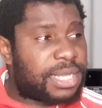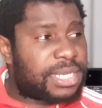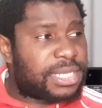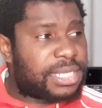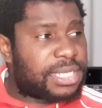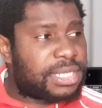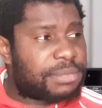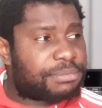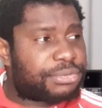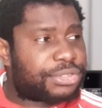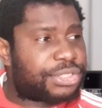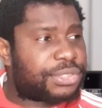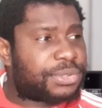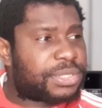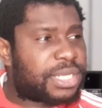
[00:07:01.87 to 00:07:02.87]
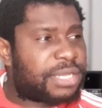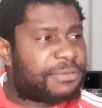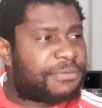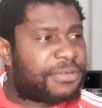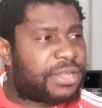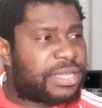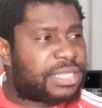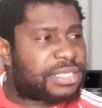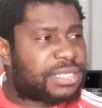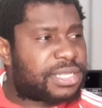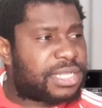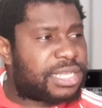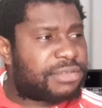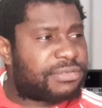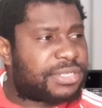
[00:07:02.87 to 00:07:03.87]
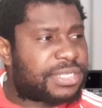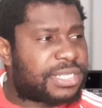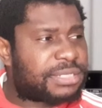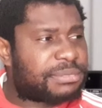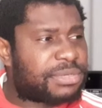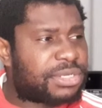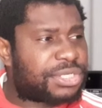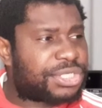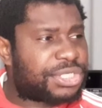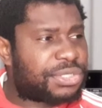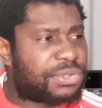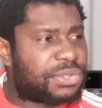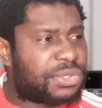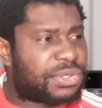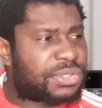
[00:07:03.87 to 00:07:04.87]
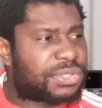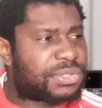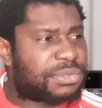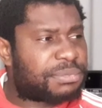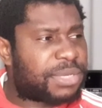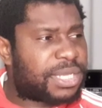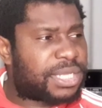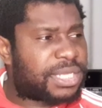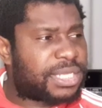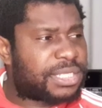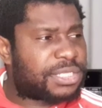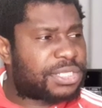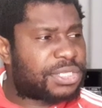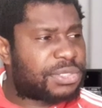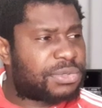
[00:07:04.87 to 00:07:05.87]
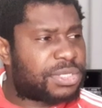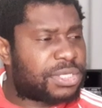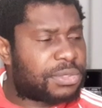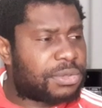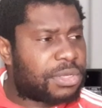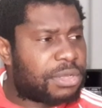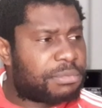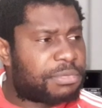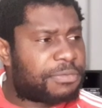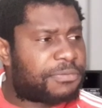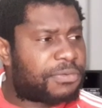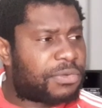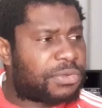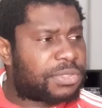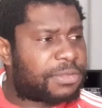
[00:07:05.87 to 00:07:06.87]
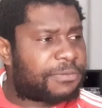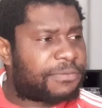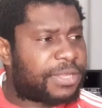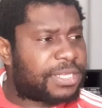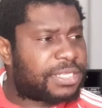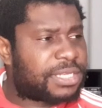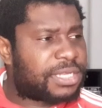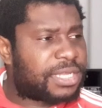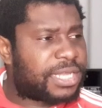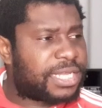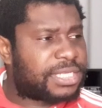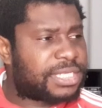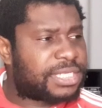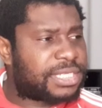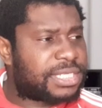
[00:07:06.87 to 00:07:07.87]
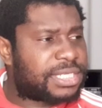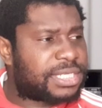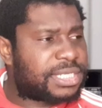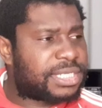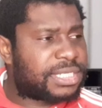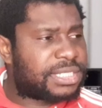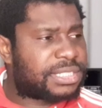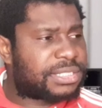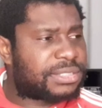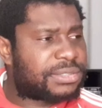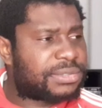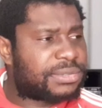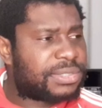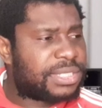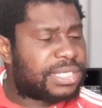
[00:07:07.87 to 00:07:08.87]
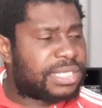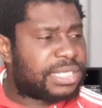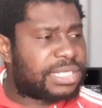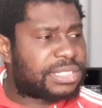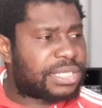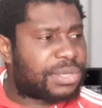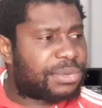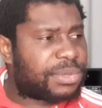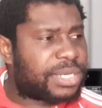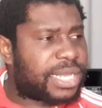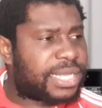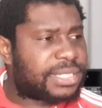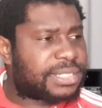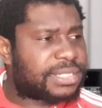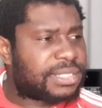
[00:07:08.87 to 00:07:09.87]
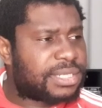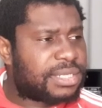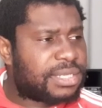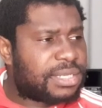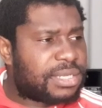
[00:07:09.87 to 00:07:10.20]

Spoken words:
Mali produced a fine clearance as Martial looked to make it 2-0 before defender headed into his own net.